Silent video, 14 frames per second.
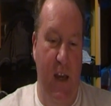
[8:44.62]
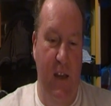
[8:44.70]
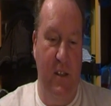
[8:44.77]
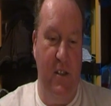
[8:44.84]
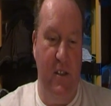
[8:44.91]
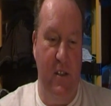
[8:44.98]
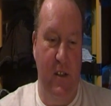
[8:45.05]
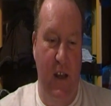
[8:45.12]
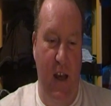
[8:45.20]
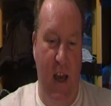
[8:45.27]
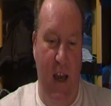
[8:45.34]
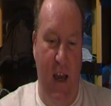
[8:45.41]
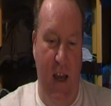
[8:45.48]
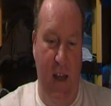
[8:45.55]
case
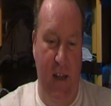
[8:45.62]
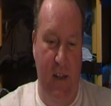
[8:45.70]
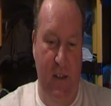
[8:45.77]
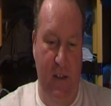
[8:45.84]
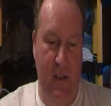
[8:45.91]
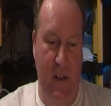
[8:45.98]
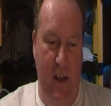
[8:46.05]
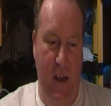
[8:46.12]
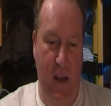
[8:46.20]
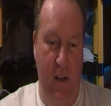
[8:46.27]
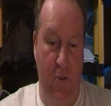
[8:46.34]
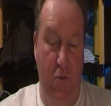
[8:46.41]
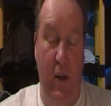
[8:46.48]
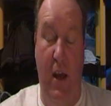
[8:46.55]
and
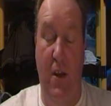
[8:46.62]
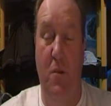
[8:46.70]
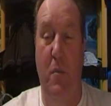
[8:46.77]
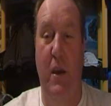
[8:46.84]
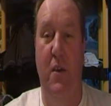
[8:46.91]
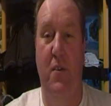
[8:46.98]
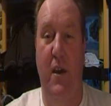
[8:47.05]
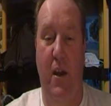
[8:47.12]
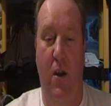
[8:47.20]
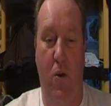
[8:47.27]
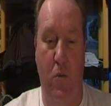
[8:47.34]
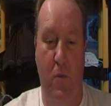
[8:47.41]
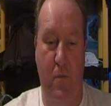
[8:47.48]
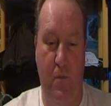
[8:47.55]
tried to make it
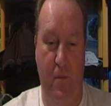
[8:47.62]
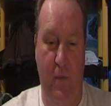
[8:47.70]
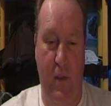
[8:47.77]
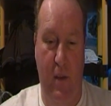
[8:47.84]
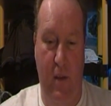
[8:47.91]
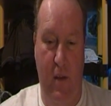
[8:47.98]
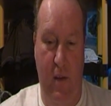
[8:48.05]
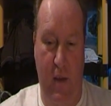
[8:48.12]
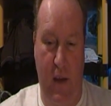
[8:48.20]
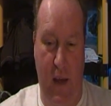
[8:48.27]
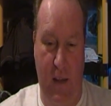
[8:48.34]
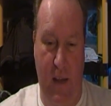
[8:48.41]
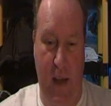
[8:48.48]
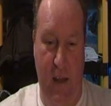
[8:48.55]
her own,
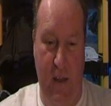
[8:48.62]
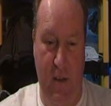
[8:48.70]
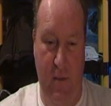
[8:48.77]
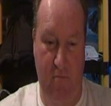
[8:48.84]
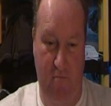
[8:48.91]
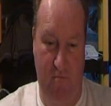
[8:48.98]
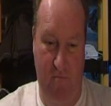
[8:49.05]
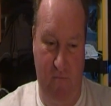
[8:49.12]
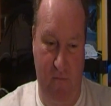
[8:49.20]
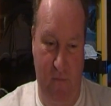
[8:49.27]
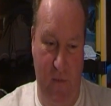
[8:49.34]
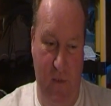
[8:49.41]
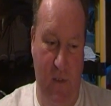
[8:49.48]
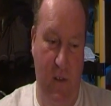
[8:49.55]
and then
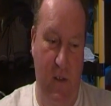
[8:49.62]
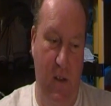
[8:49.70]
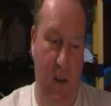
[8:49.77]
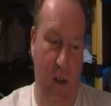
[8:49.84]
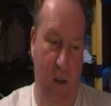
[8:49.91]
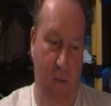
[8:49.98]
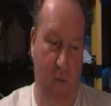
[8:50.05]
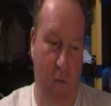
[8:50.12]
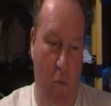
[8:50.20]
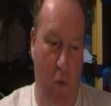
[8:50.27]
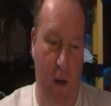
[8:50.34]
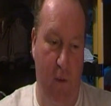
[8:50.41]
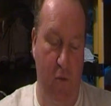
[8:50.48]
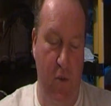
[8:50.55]

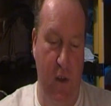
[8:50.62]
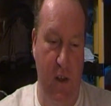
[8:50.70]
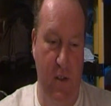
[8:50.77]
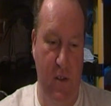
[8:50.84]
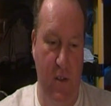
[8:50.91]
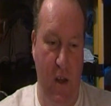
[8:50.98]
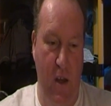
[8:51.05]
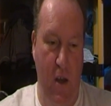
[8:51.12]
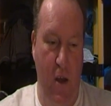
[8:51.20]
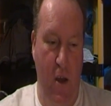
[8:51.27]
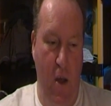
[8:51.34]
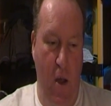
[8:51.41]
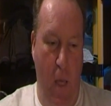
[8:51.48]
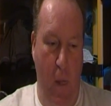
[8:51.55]
for whatever reason
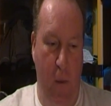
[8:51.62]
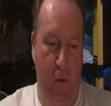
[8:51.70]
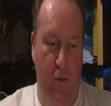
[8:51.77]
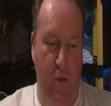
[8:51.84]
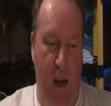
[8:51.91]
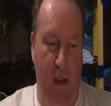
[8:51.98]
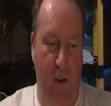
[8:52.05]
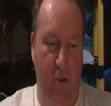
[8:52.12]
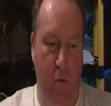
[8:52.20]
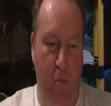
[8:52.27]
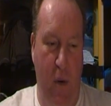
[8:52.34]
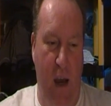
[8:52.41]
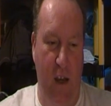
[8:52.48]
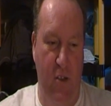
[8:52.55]

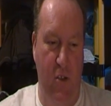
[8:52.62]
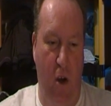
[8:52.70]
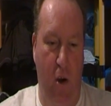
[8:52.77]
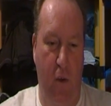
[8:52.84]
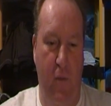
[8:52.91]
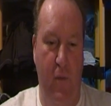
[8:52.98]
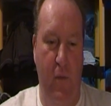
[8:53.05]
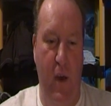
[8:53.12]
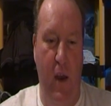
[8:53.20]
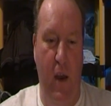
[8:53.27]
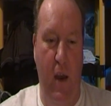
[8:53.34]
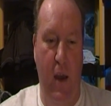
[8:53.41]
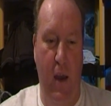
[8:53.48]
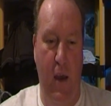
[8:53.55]
tried to pass off
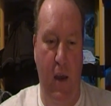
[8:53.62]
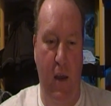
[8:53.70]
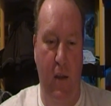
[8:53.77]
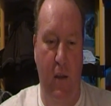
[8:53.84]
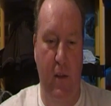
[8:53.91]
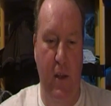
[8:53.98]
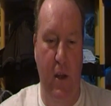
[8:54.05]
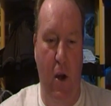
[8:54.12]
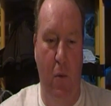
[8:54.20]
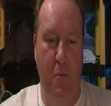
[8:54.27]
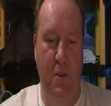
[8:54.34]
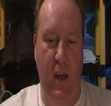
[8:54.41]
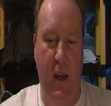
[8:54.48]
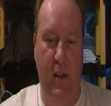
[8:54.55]

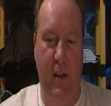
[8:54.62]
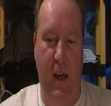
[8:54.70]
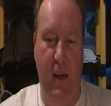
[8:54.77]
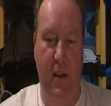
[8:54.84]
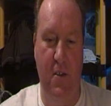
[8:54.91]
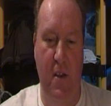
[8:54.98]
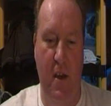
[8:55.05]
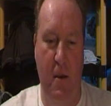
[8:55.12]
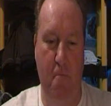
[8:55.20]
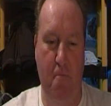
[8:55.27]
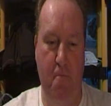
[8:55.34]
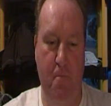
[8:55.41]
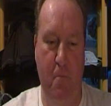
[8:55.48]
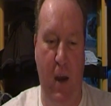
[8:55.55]
the object that
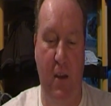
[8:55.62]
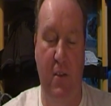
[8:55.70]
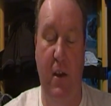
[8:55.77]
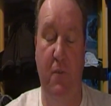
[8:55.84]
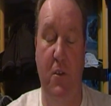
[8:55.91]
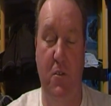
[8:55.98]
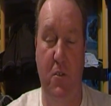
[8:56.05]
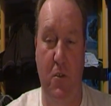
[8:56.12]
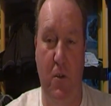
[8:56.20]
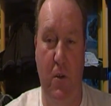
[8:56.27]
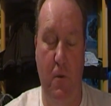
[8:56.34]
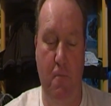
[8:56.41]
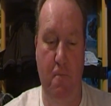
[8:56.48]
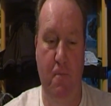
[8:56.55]
Pat Evans
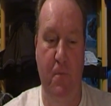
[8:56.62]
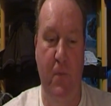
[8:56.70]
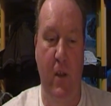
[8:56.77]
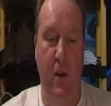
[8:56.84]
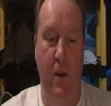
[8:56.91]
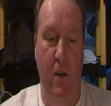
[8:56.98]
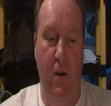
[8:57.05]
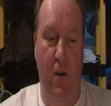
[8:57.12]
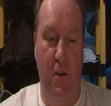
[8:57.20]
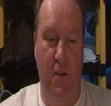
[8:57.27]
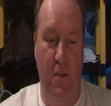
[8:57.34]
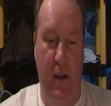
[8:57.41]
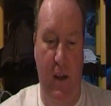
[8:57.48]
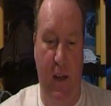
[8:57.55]
saw
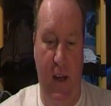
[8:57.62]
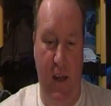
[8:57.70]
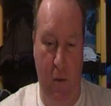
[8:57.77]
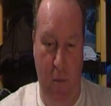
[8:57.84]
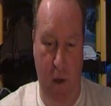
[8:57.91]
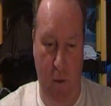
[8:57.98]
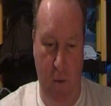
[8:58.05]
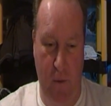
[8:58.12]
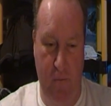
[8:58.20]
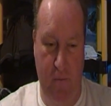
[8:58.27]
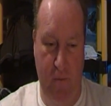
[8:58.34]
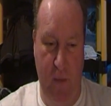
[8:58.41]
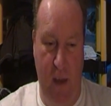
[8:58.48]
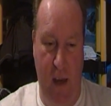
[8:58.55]
on the side of
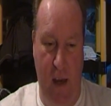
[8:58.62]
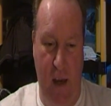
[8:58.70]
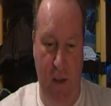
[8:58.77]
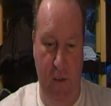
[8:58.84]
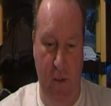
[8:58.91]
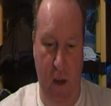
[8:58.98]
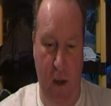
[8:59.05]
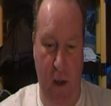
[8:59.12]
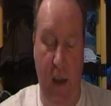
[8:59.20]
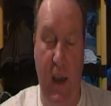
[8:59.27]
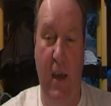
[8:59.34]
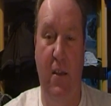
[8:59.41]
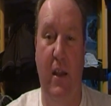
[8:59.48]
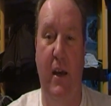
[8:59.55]
Berwyn as
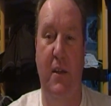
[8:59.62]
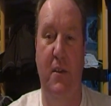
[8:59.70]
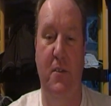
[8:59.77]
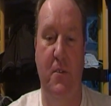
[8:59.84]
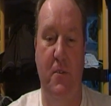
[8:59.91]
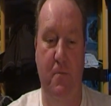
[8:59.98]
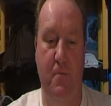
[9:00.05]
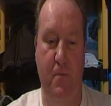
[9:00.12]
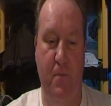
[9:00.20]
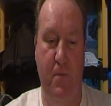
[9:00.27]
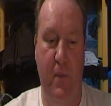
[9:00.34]
earth lights,